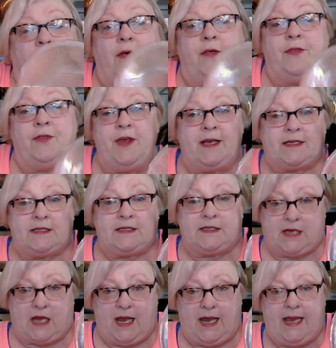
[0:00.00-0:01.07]
This
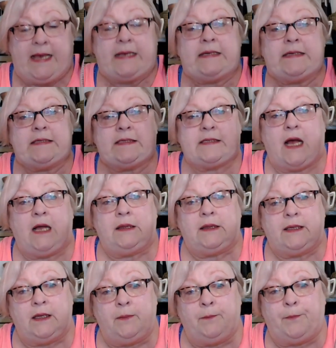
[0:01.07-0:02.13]
is a
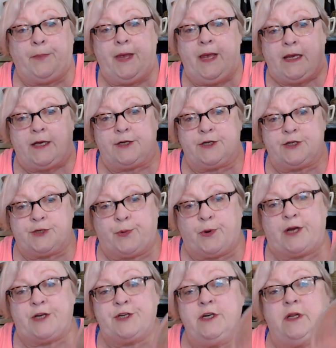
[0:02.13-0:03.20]
little pink
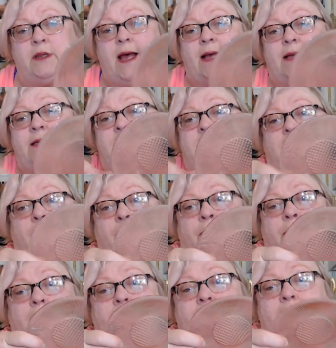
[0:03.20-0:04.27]
depression glass
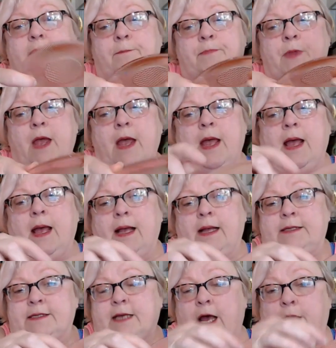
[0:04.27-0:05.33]
plate.
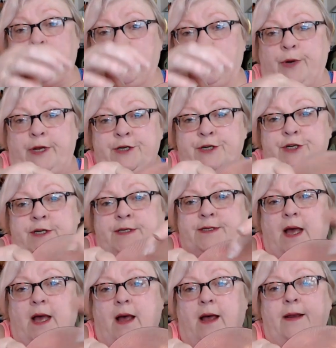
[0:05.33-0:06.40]
It's got a ridge
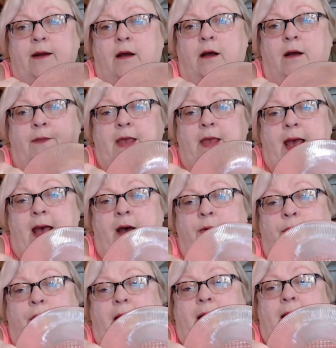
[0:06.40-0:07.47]
design on the
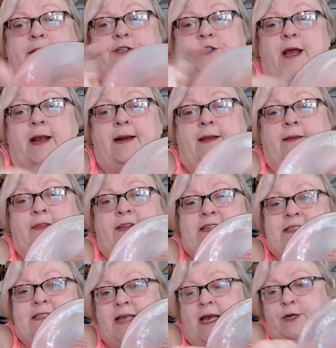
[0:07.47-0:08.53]
outer edge, and in the
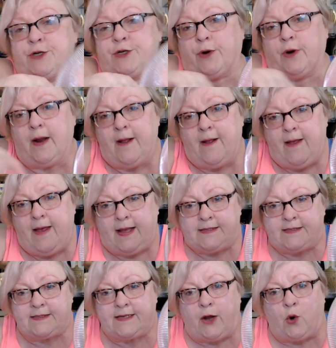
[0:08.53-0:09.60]
center,
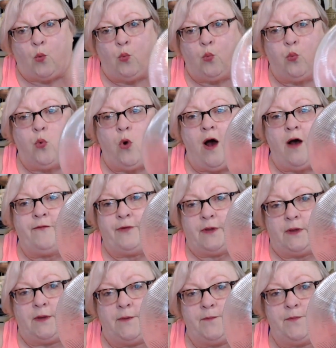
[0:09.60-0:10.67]
it's got a waffle
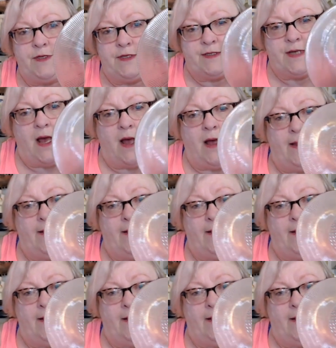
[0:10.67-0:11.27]
design.